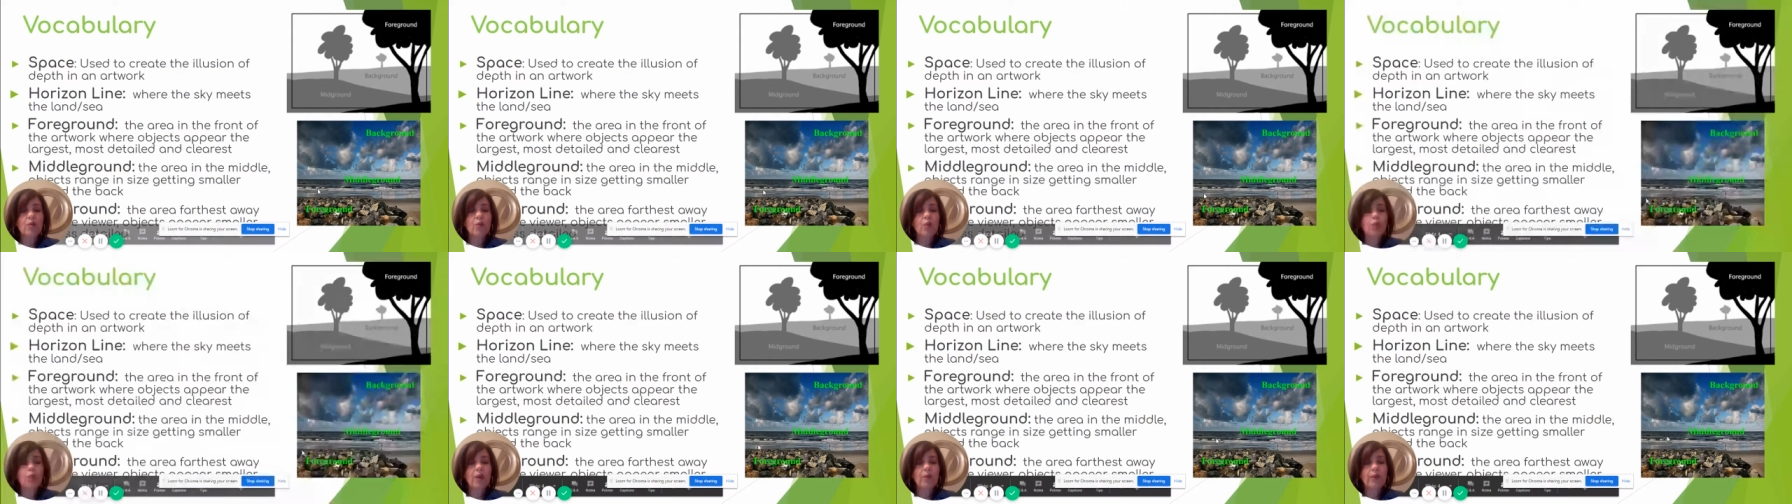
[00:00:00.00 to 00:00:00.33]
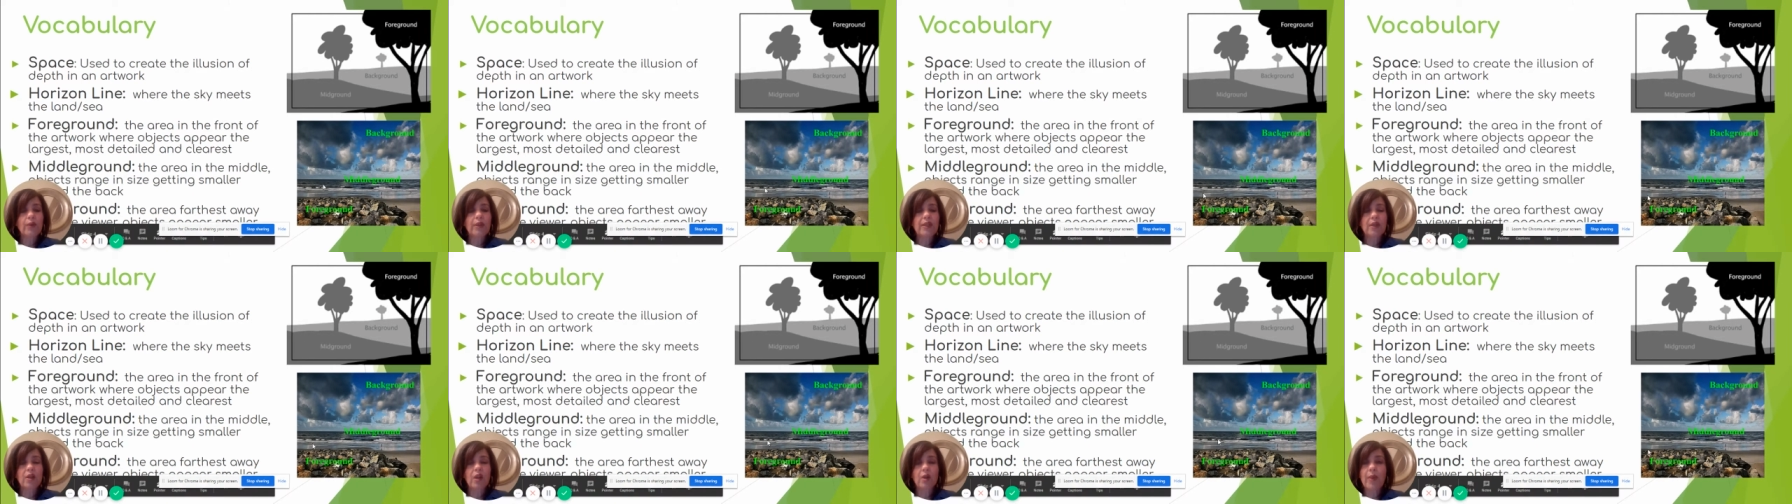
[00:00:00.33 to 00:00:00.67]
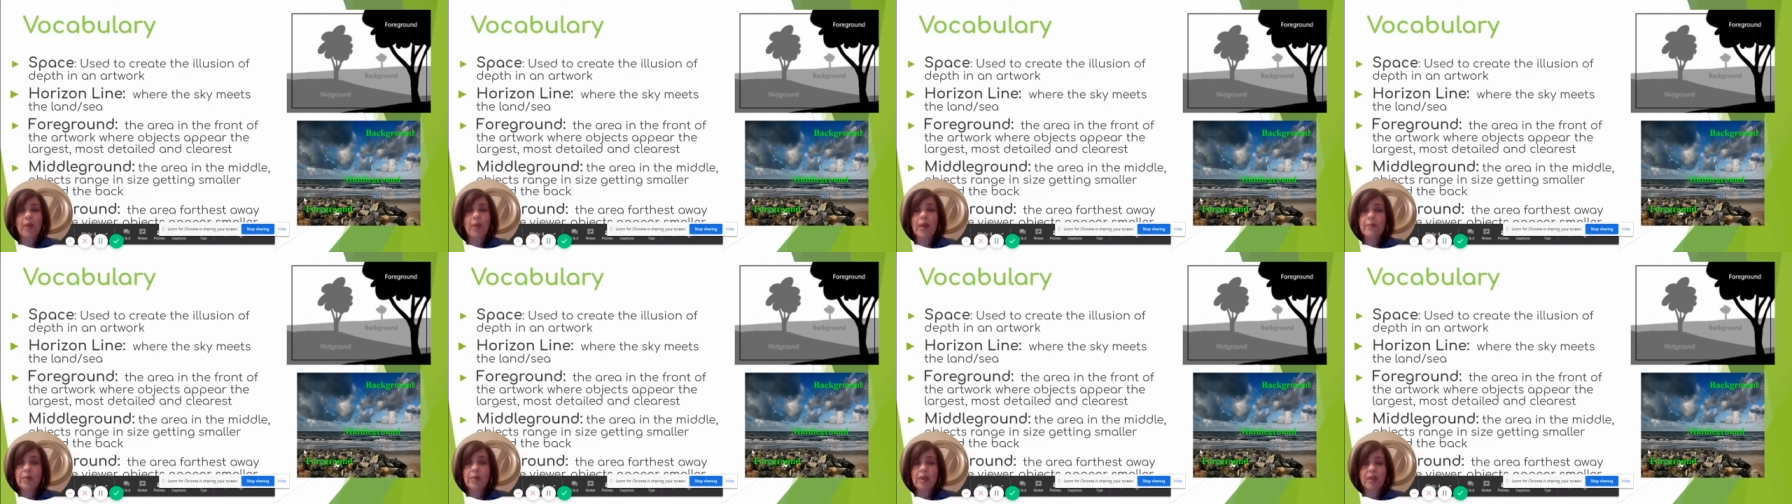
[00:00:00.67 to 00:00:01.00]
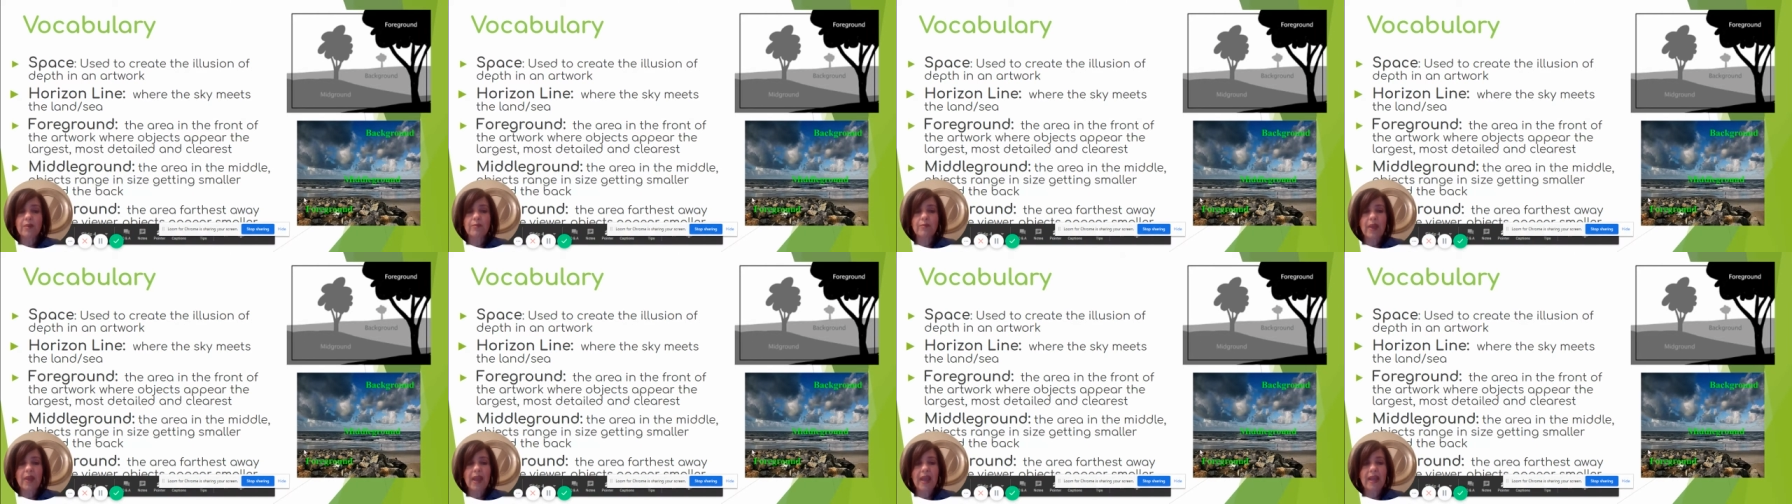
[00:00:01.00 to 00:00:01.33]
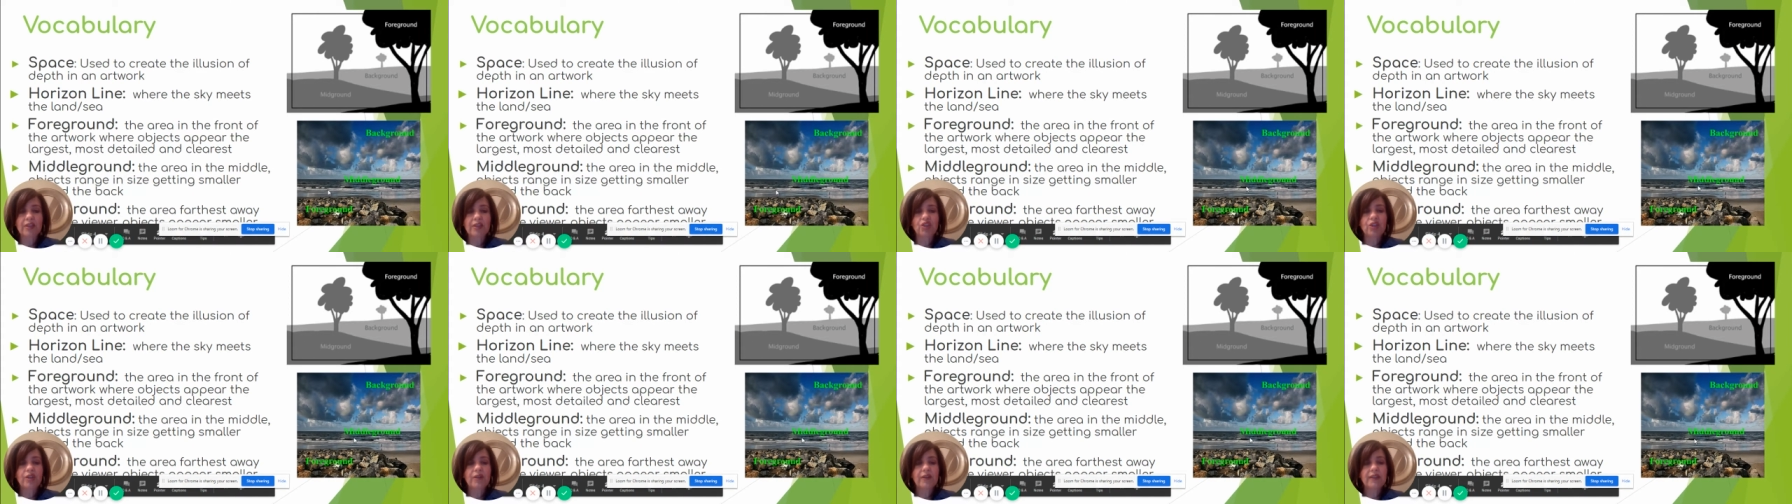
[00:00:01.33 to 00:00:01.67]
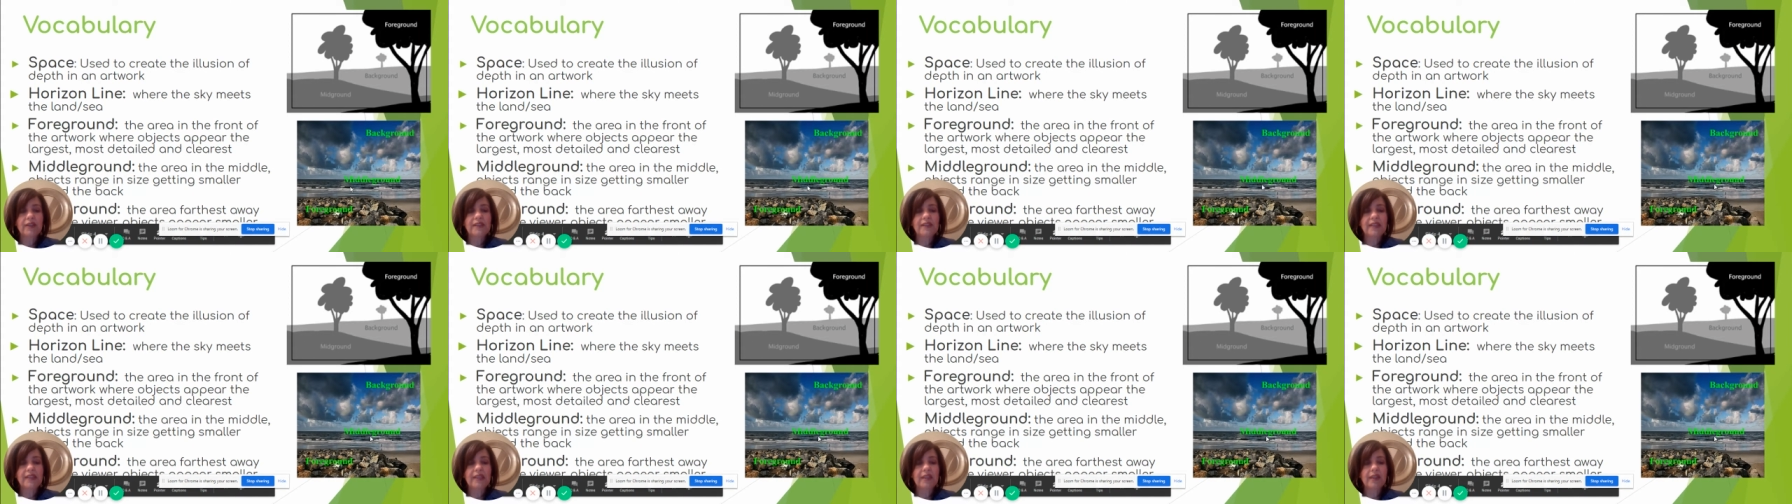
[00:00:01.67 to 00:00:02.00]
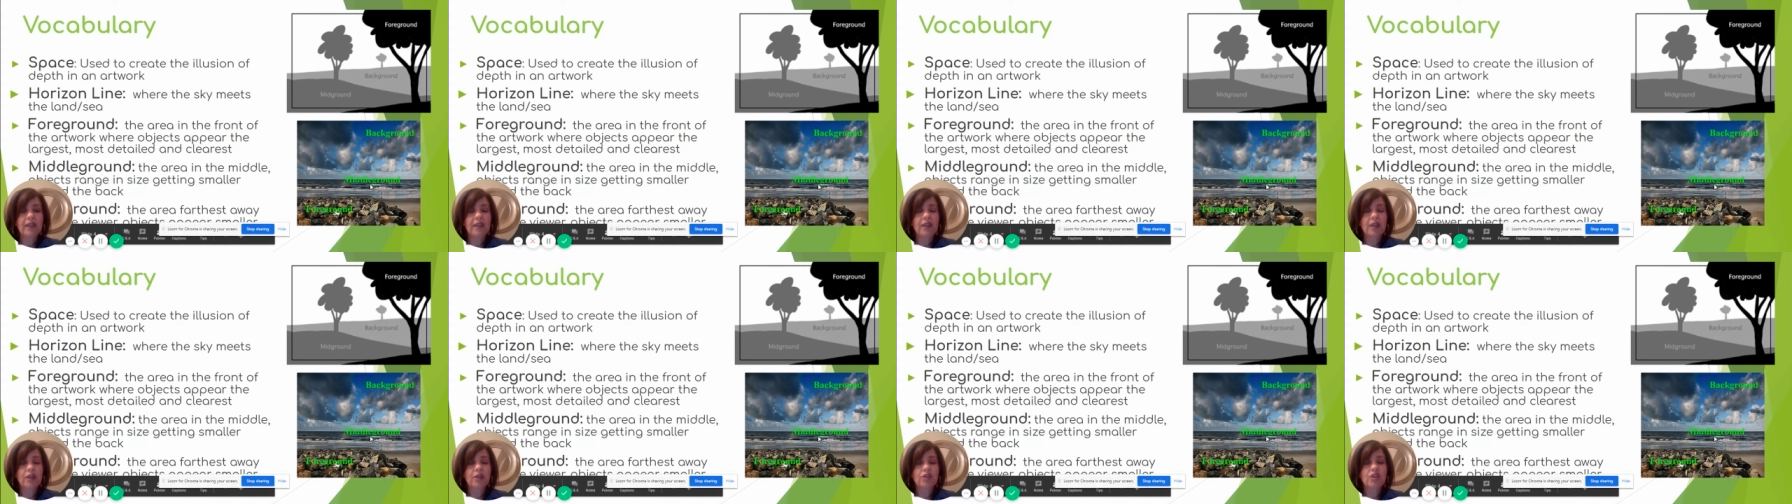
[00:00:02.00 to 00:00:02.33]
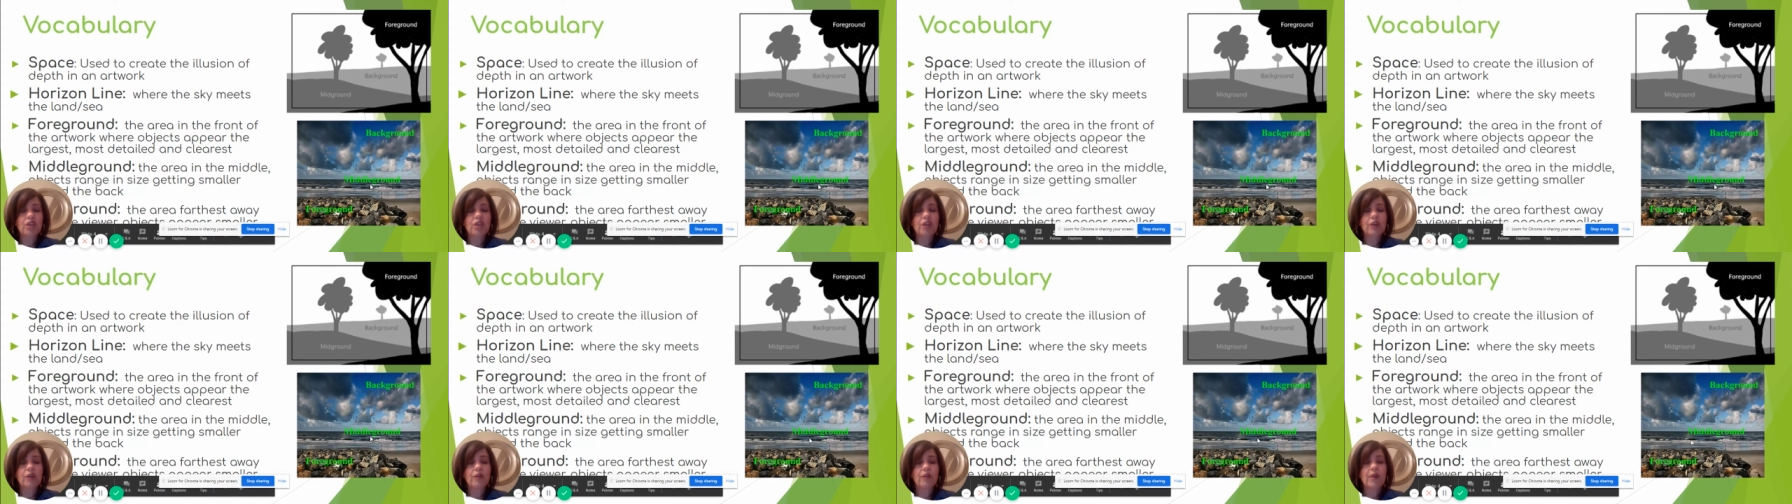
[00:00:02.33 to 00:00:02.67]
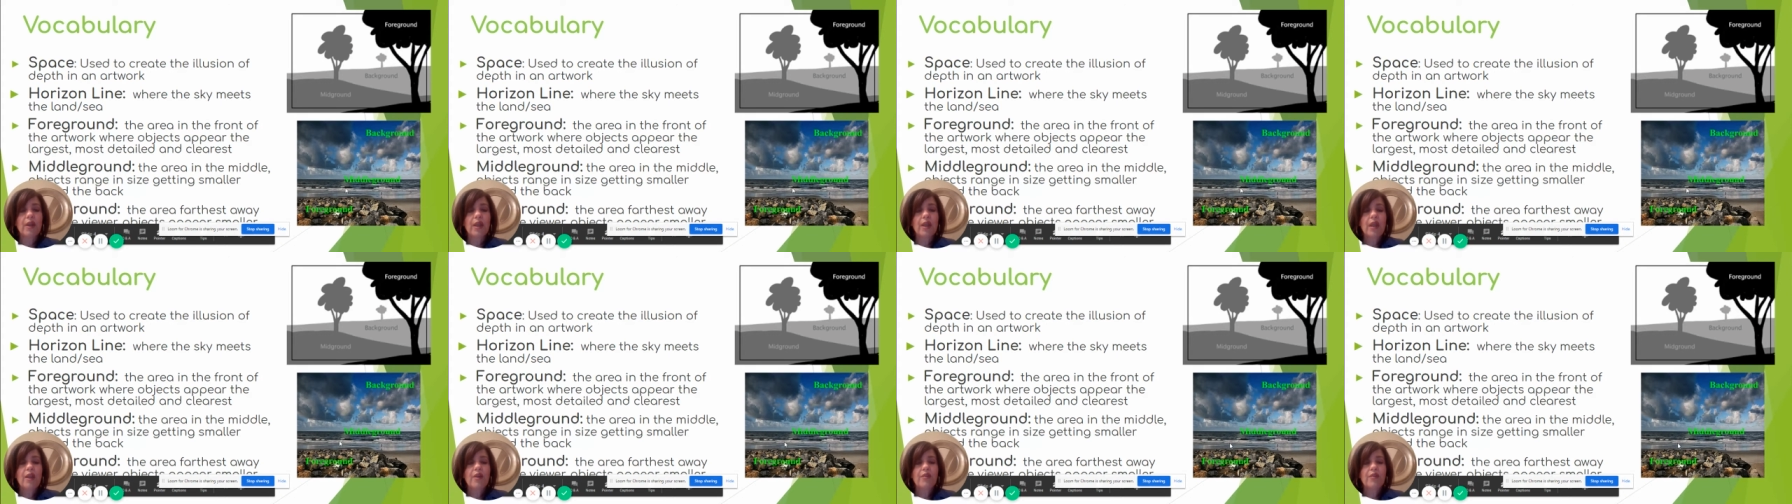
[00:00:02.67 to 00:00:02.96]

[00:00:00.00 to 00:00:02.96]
when we did our pumpkin patch, you can see it here too,